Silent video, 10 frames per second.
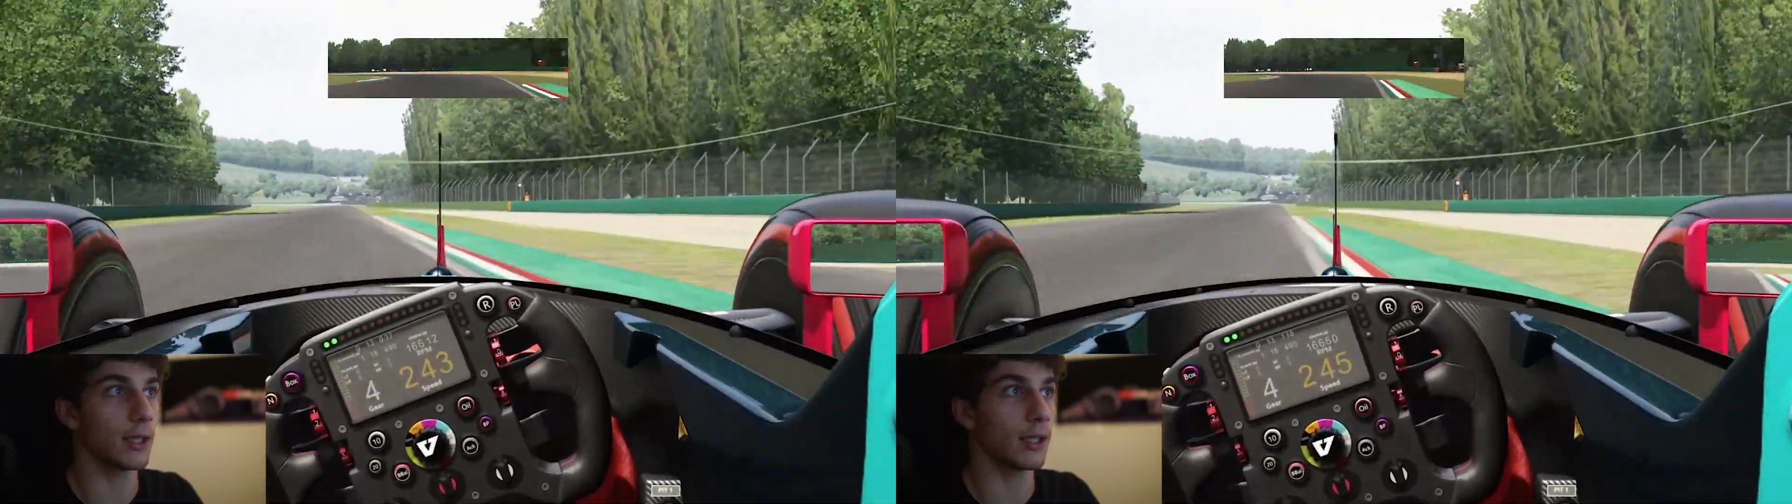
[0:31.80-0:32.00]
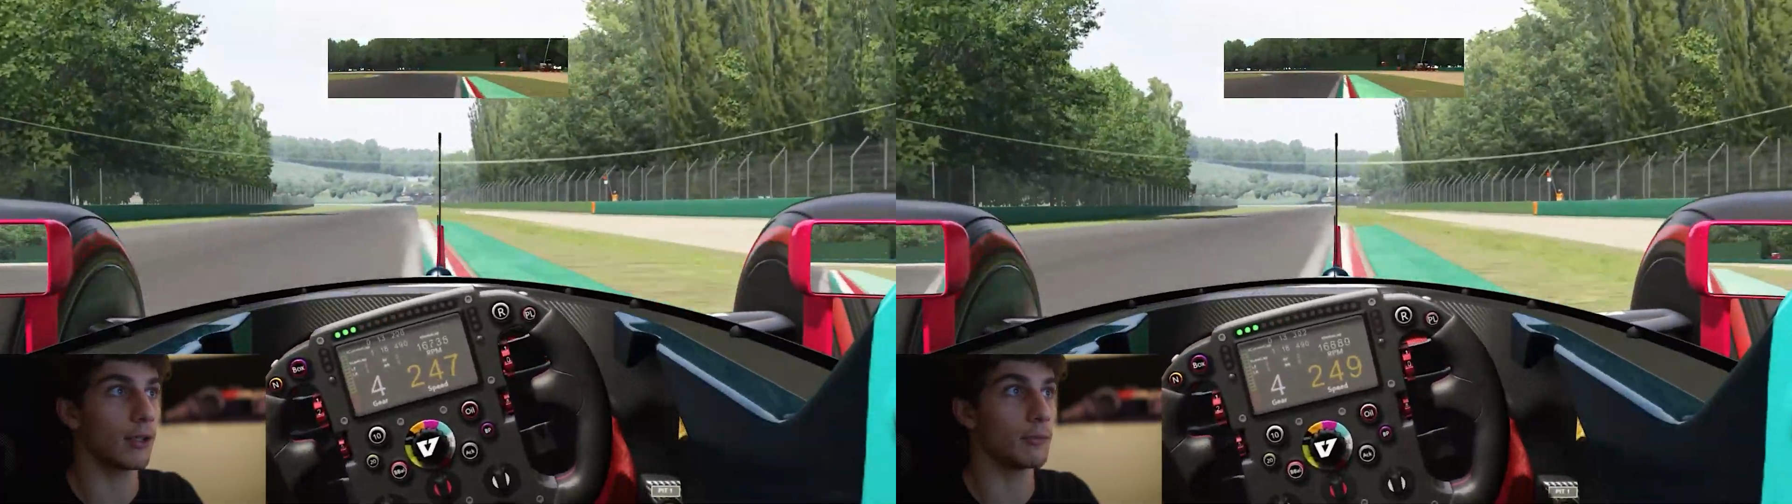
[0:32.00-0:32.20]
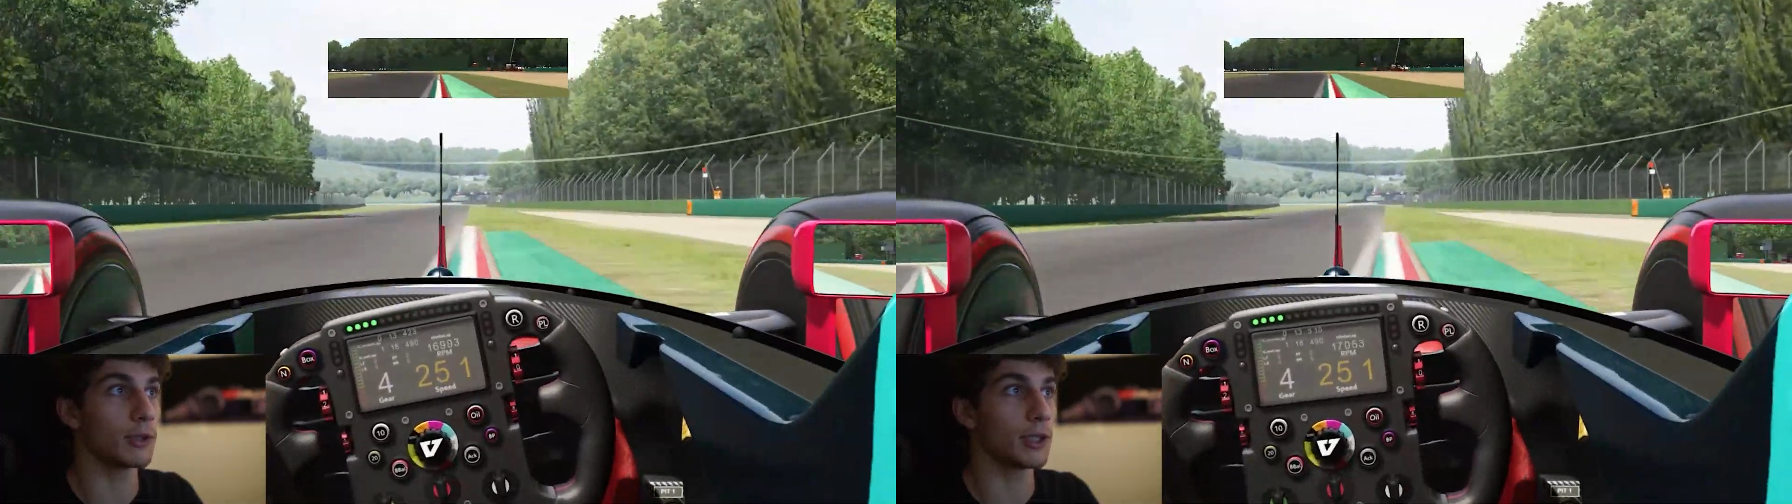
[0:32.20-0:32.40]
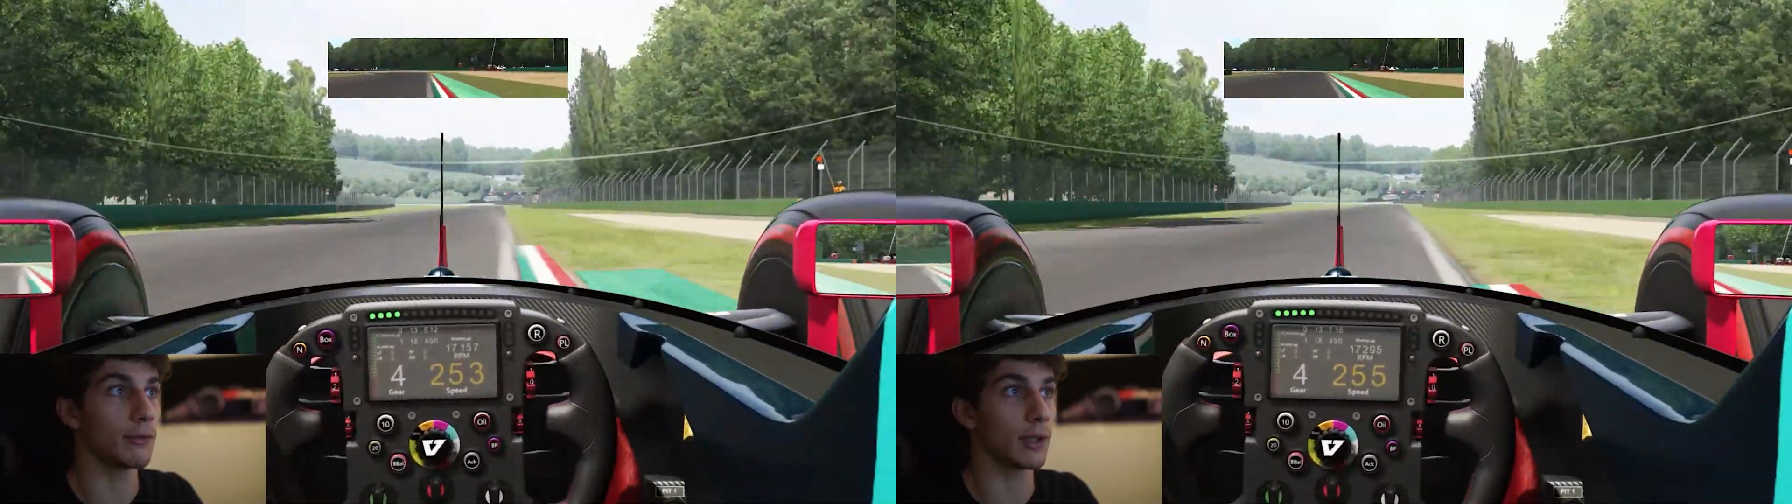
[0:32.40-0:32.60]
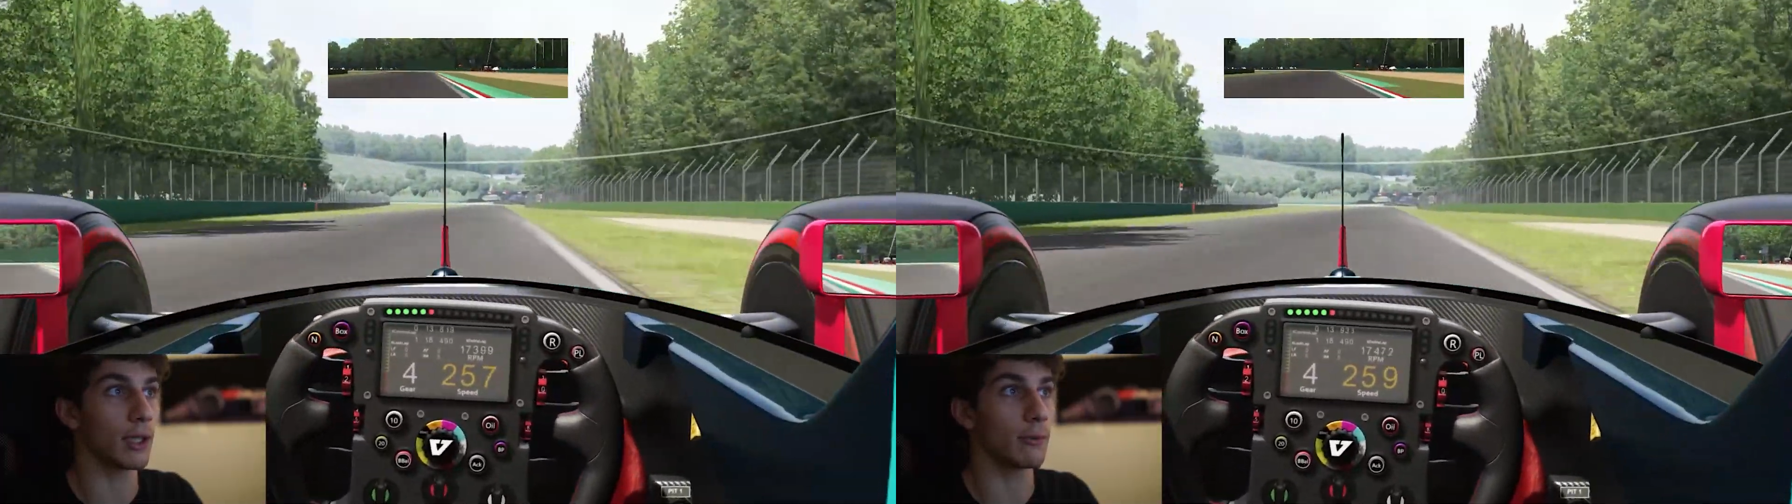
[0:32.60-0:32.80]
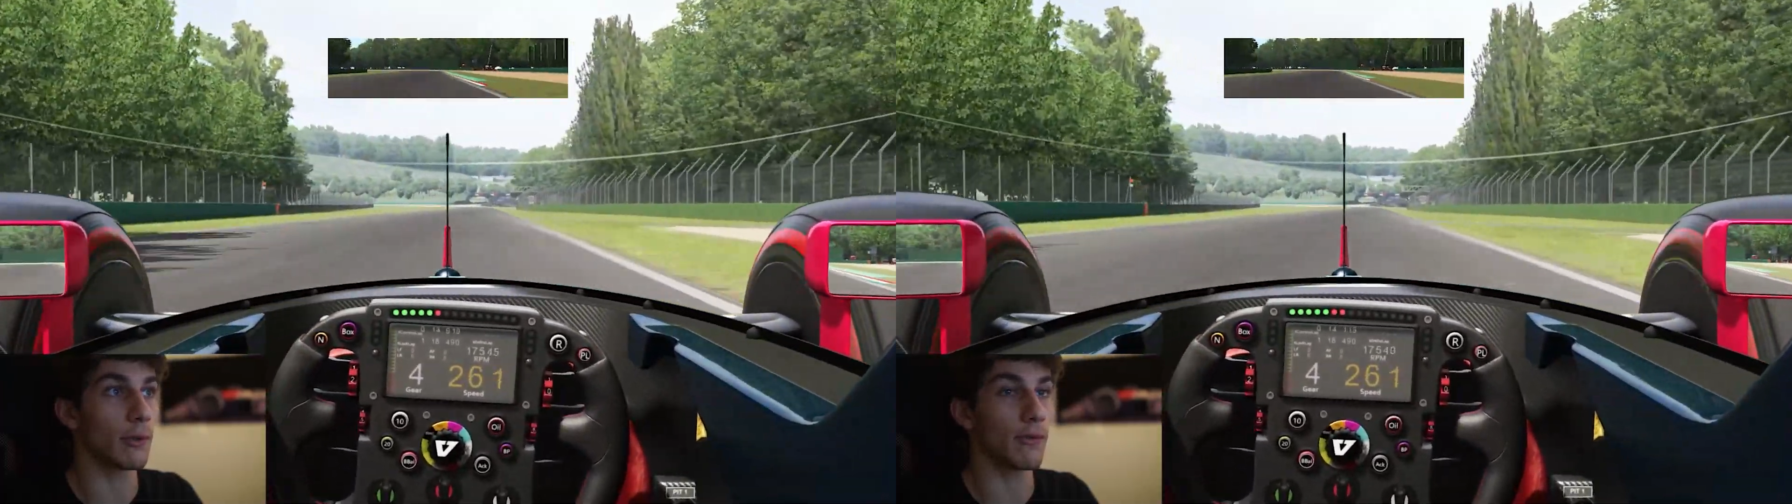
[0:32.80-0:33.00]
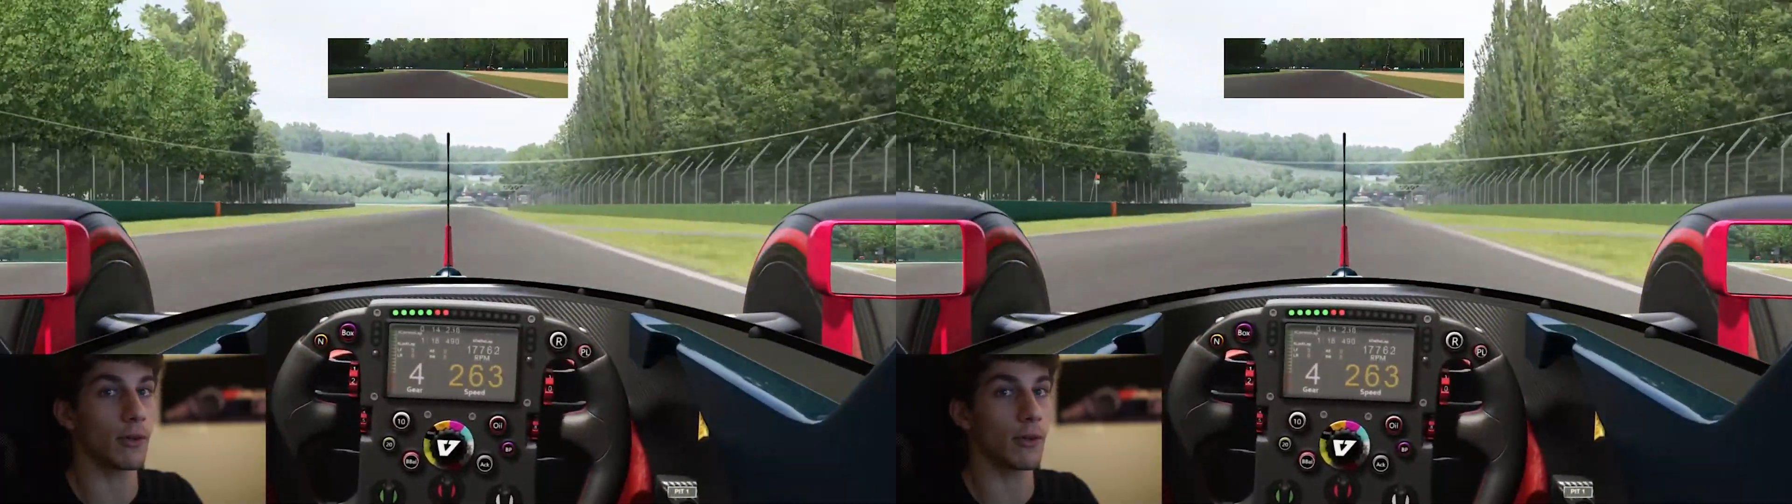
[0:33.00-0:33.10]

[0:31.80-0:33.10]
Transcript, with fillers: Uh, obviously, if you get with